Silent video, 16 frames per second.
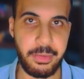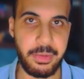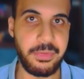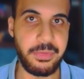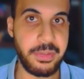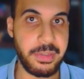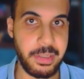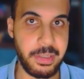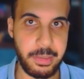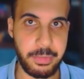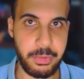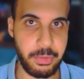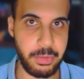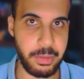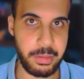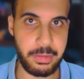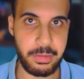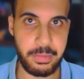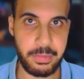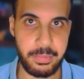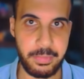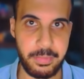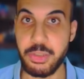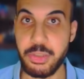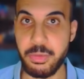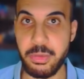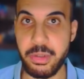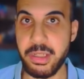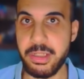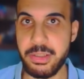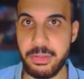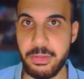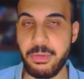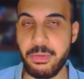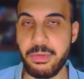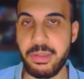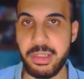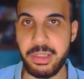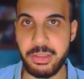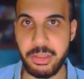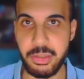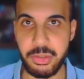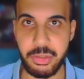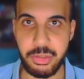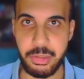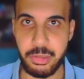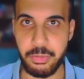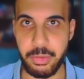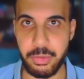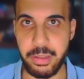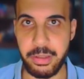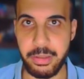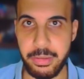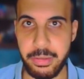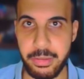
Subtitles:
our physical product. That's why it's called a digital twin.